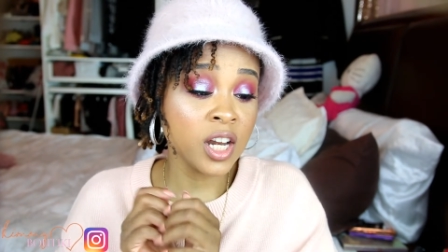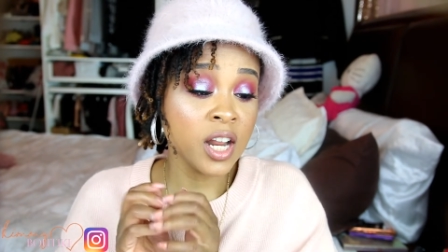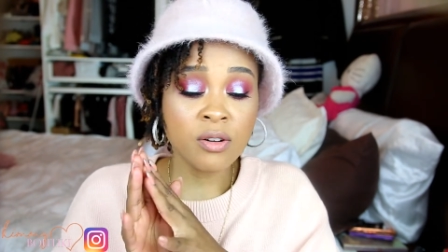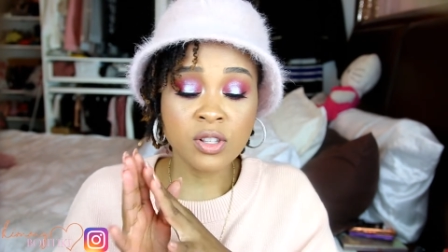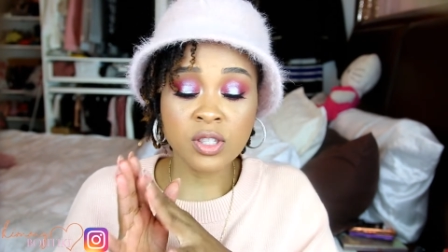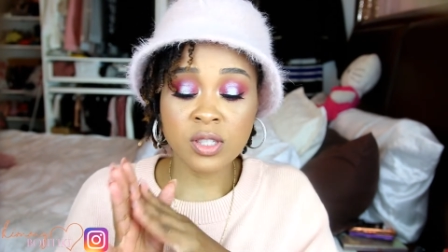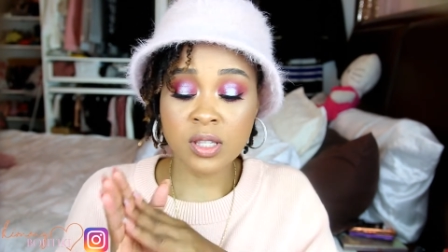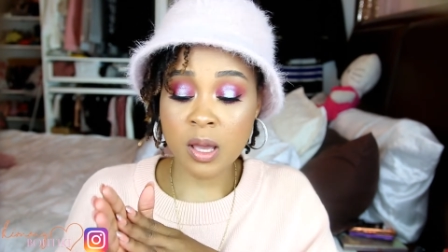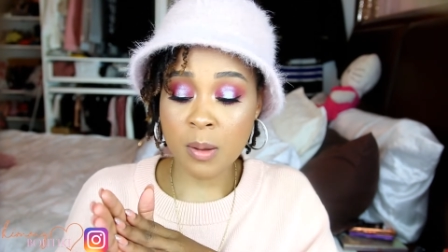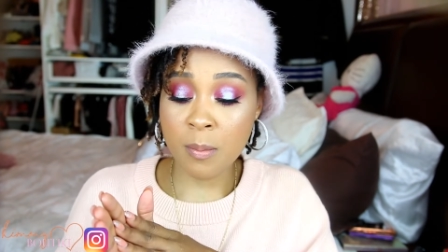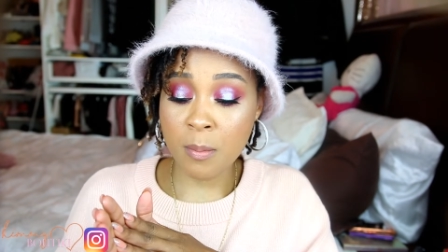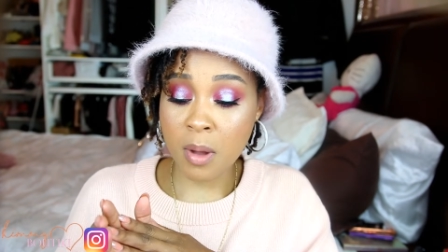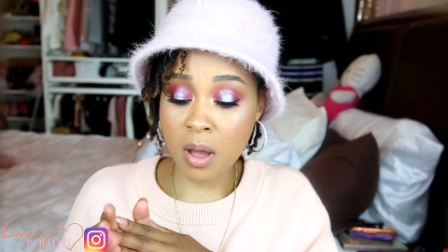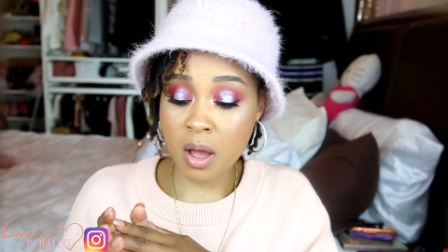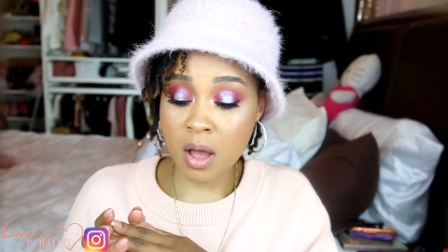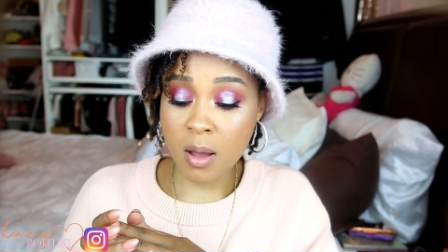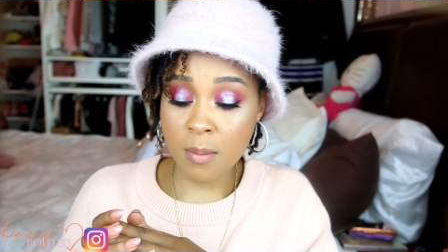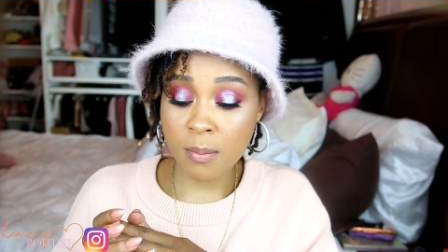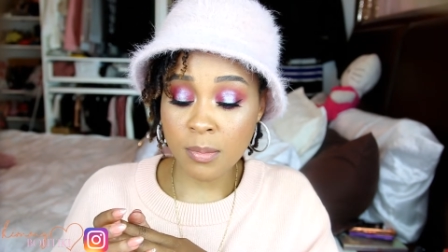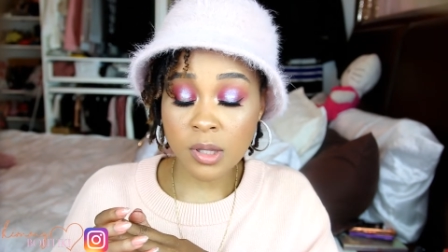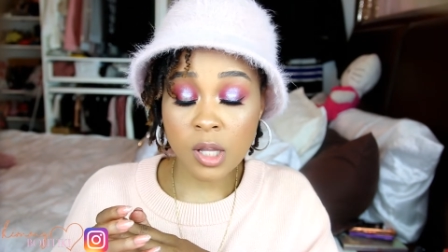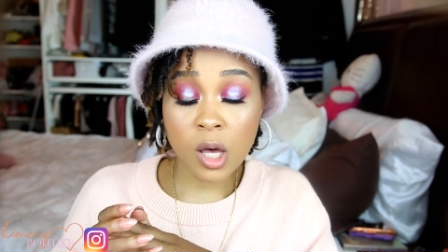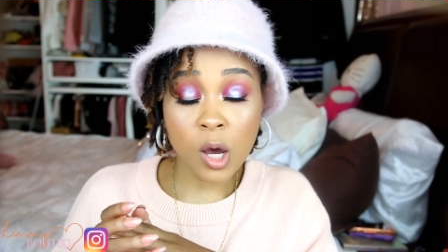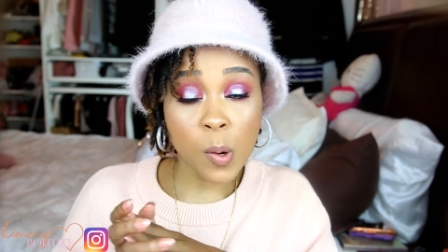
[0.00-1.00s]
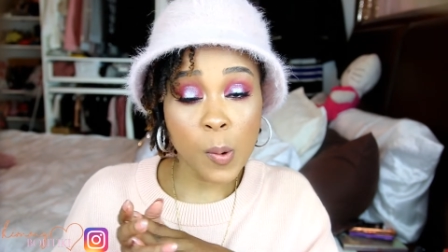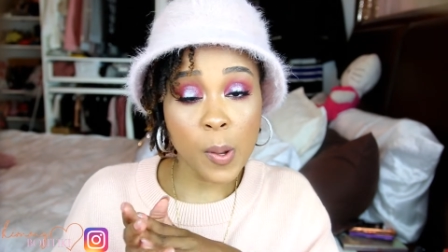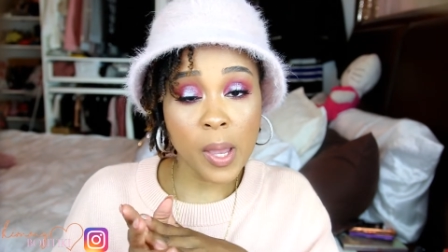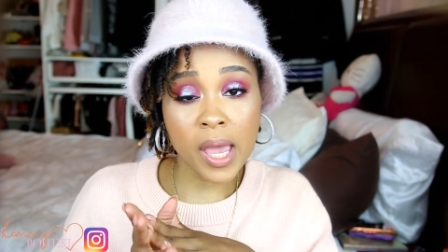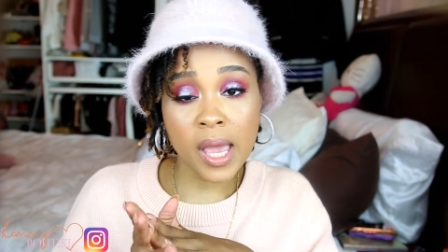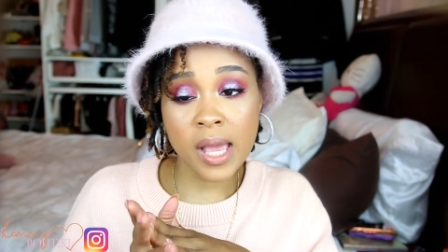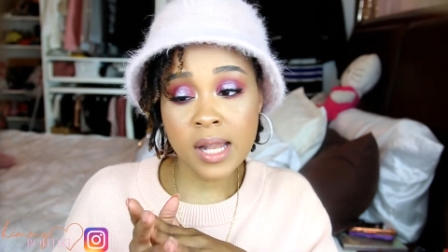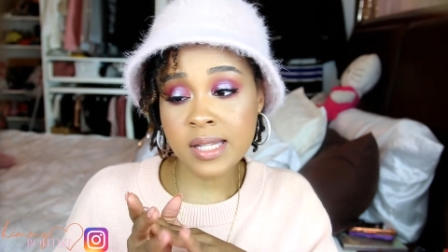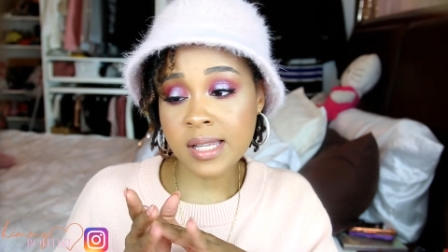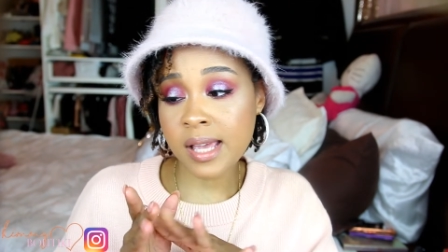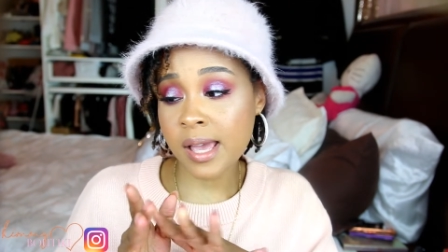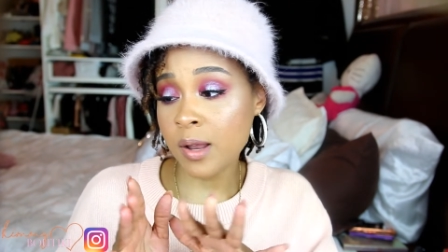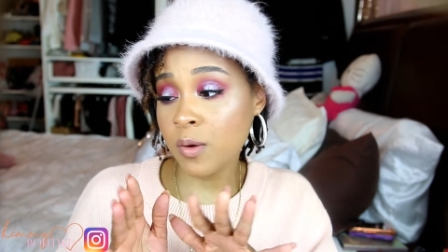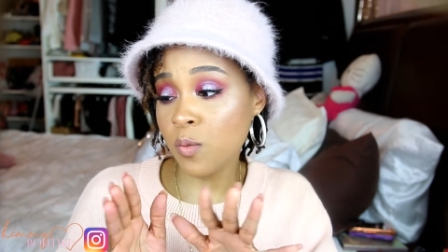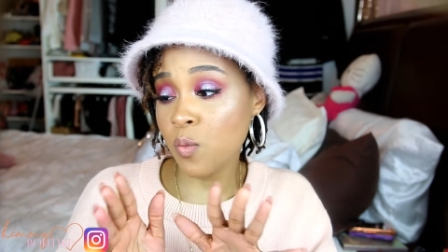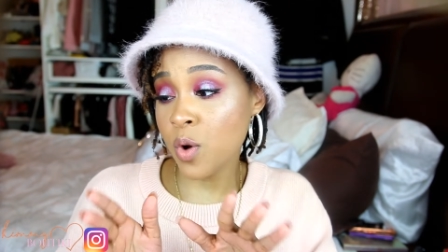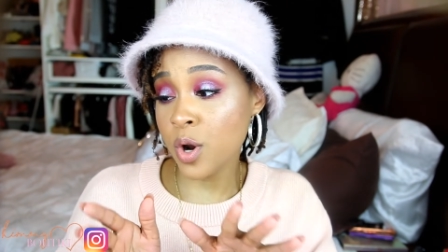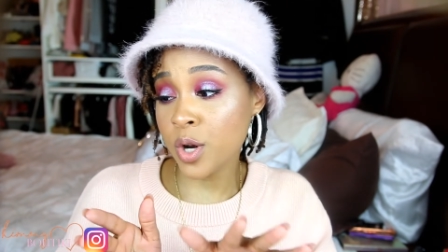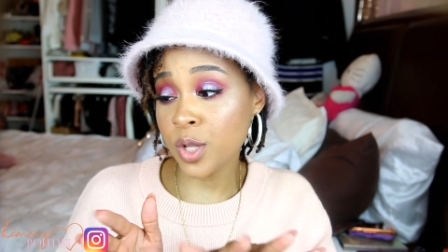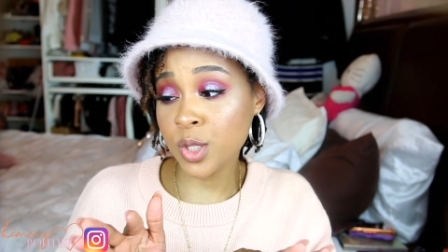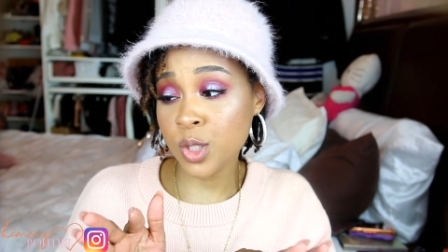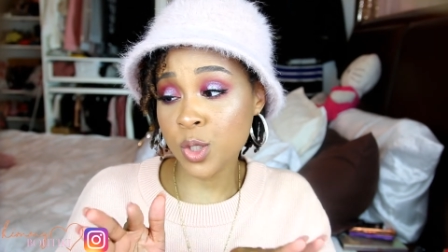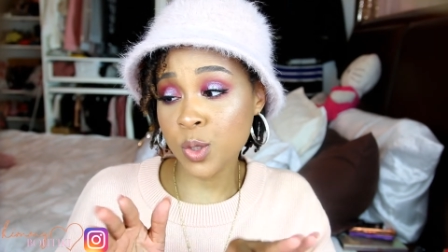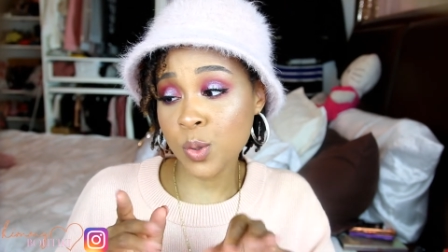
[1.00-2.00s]
some low end and one
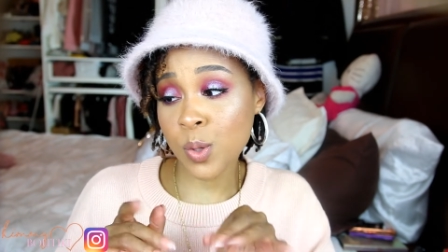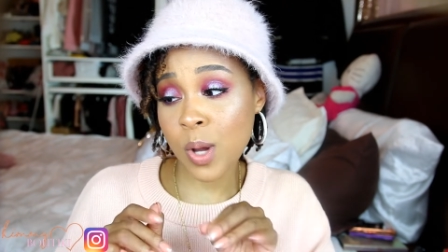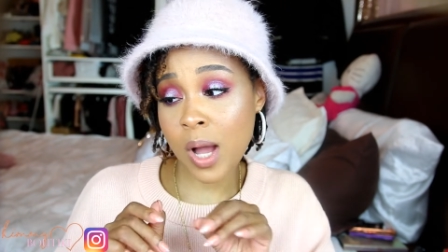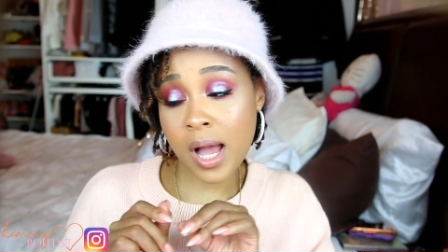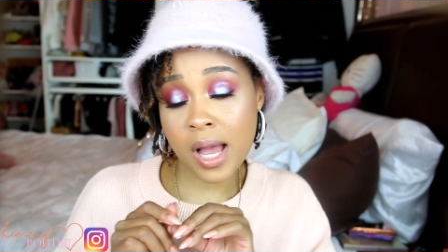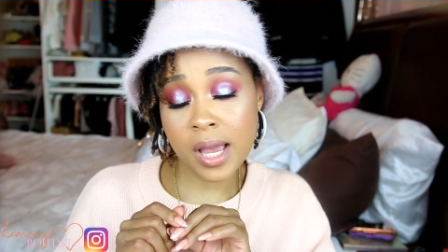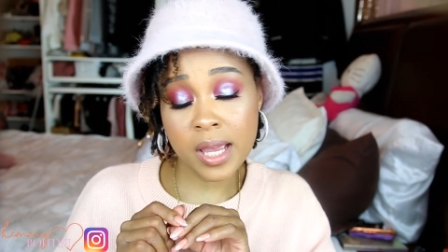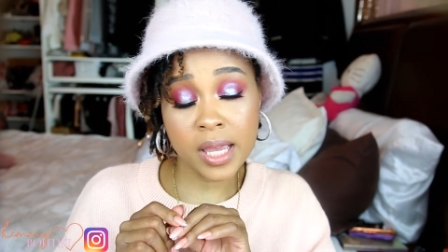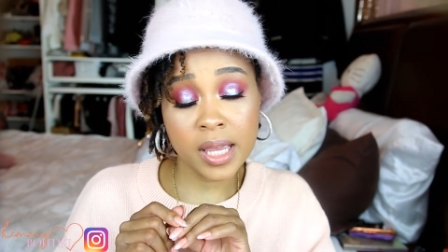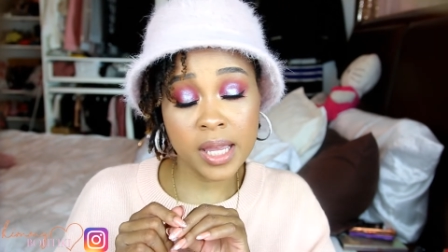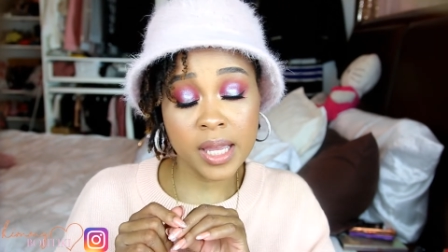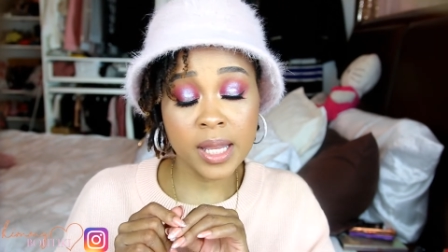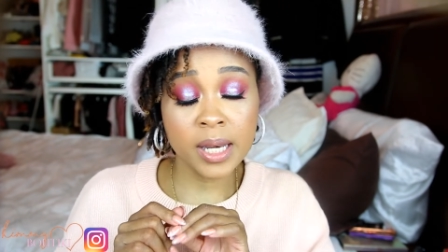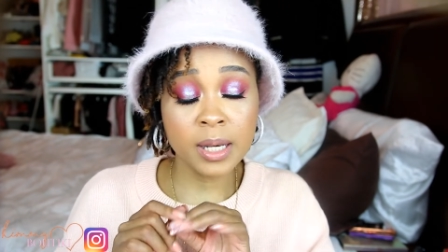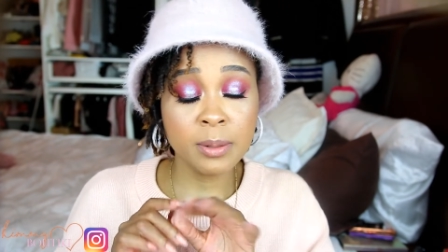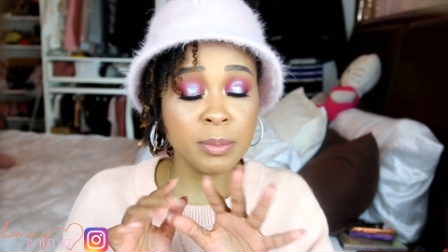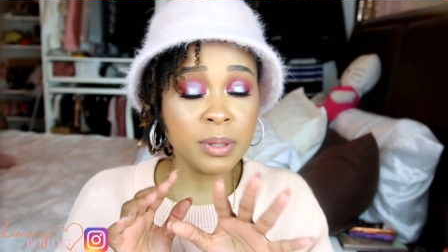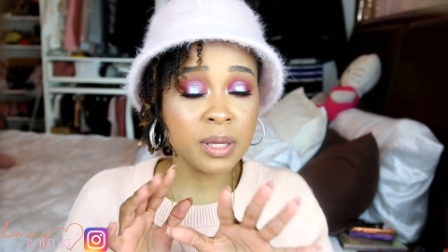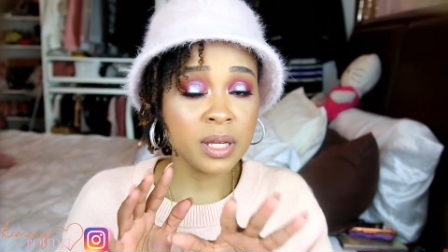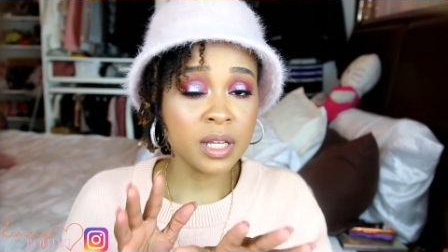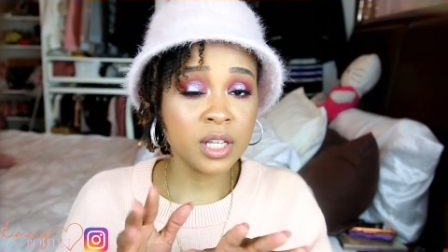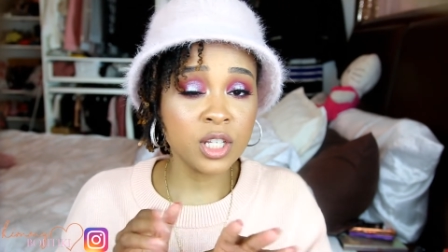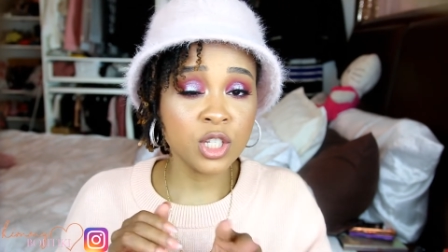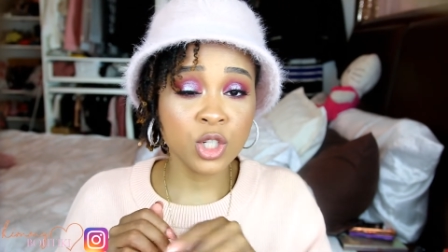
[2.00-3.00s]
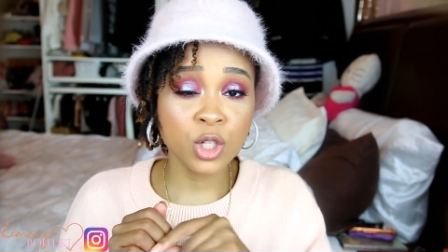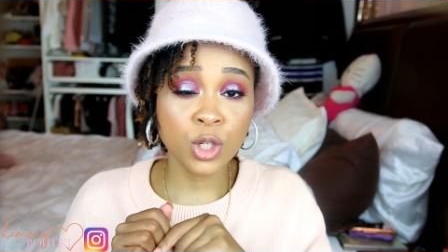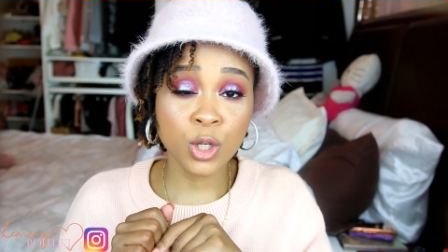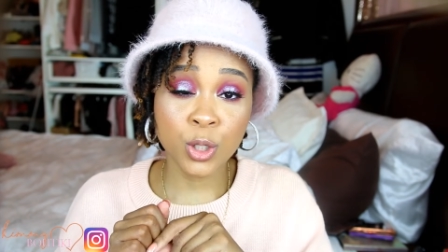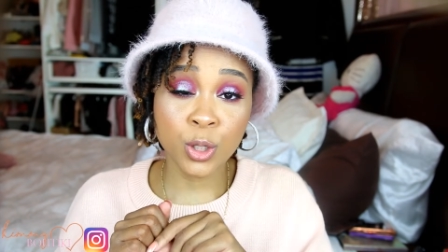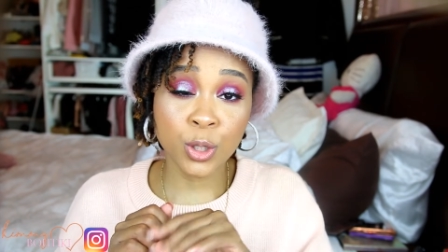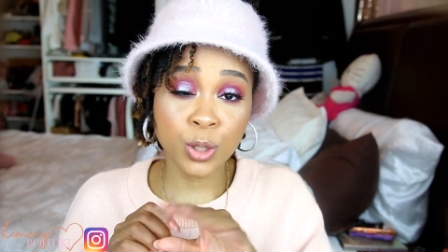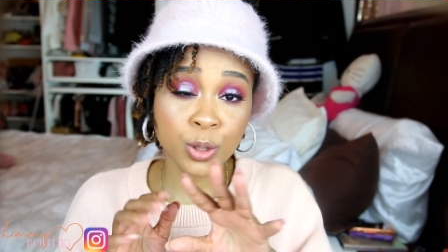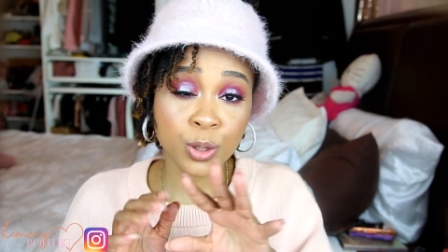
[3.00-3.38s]
or two high end, because your girl